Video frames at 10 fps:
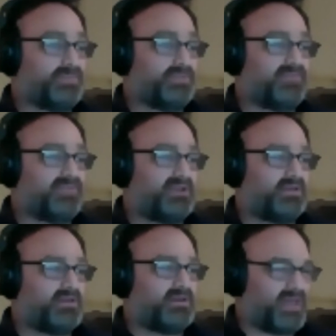having
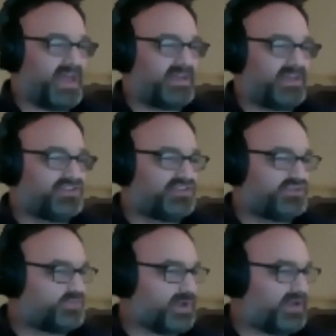lag
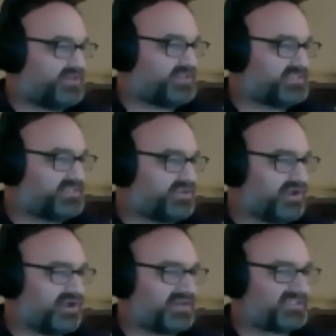issues where I couldn't see the
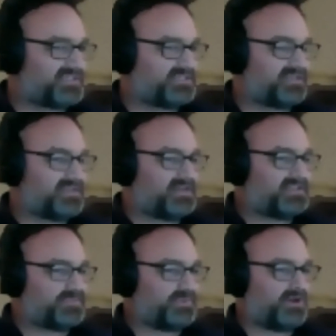cross
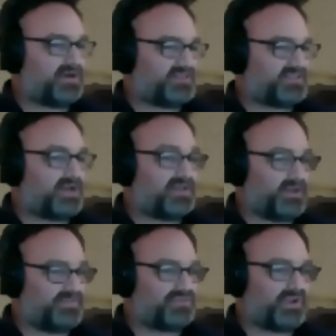spawn. So I
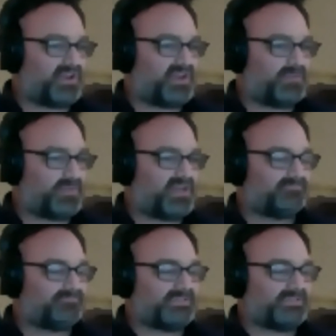love to raid, but
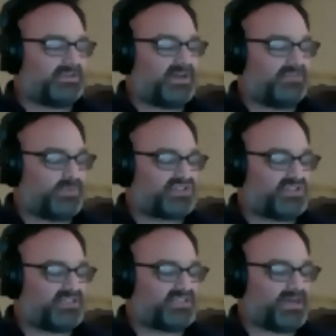
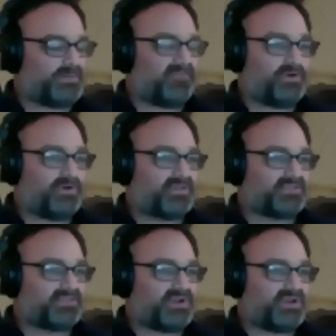unfortunately it's not my
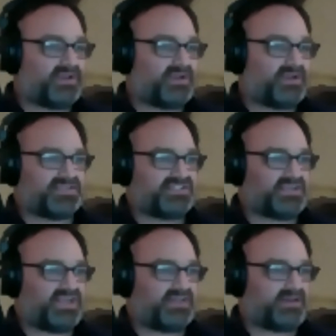focus right now because
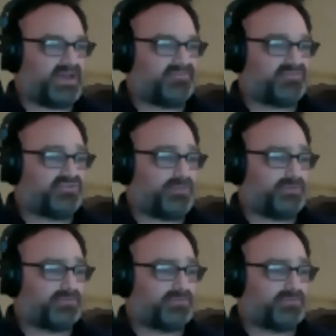I have trouble